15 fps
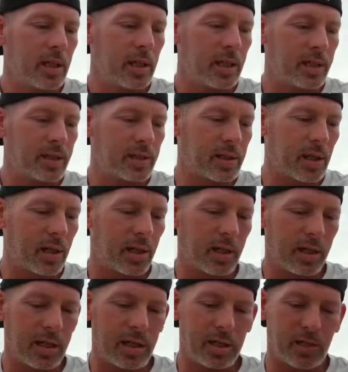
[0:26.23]

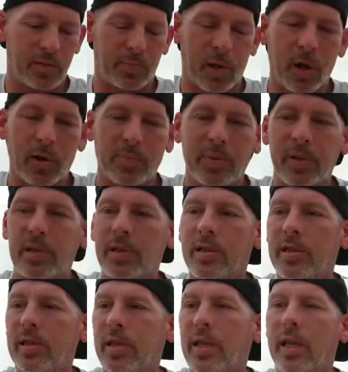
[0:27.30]
it's
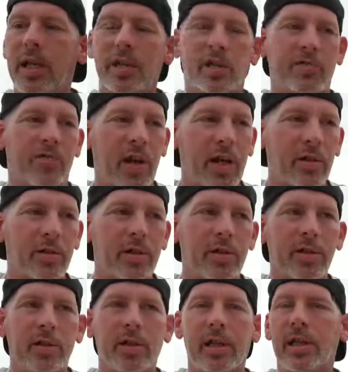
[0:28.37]
purpose, it's
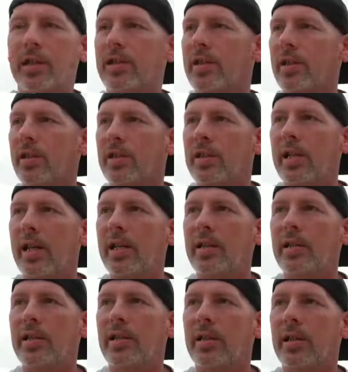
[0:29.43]
failure, it's
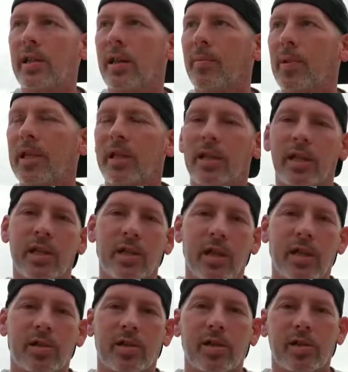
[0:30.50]
success. I mean,
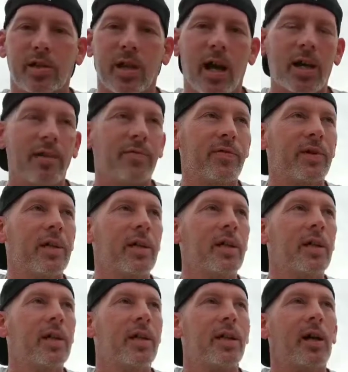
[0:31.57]
it's just life.
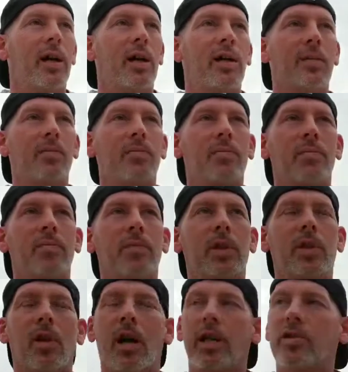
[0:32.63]

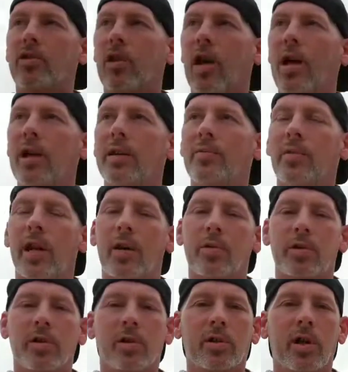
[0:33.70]
I tried when I
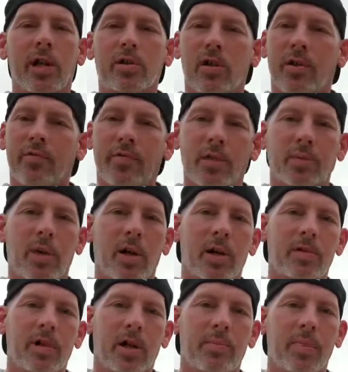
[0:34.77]
was younger. I tried football, I
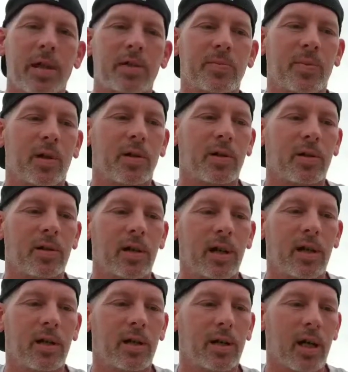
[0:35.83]
tried baseball.
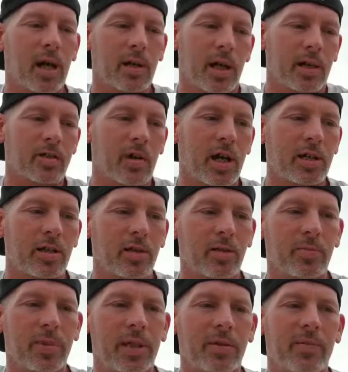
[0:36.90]
I tried a little
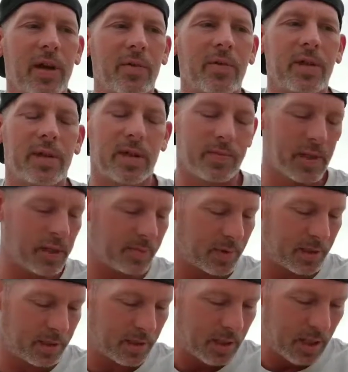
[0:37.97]
bit of everything, man.
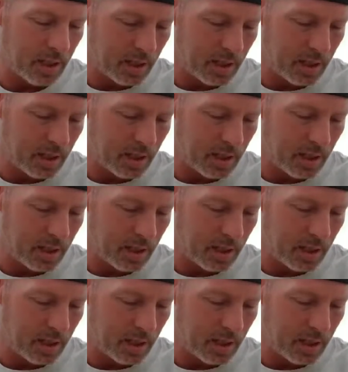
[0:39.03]
But